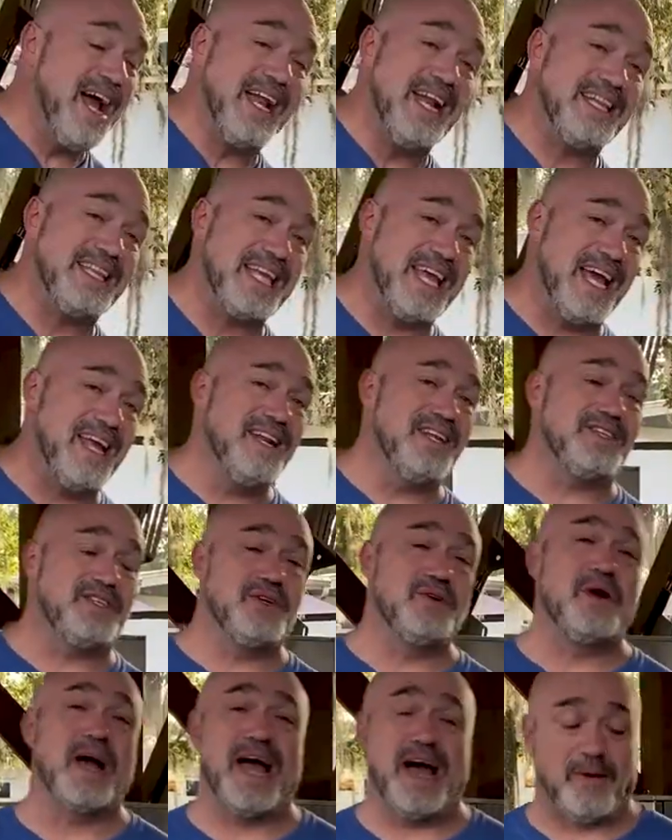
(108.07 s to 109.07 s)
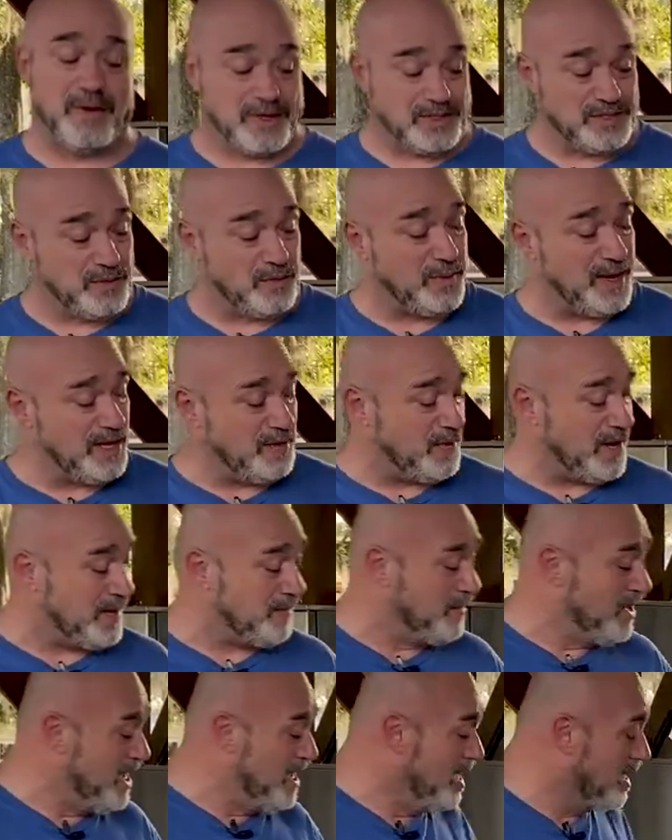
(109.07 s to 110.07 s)
And at the end of two hours, oh, by the way,
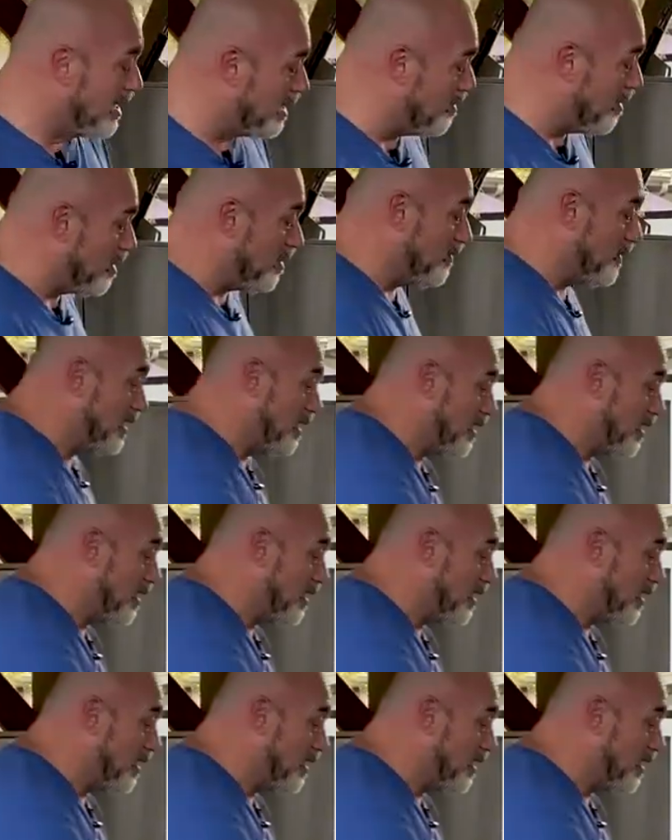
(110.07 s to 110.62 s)
come on over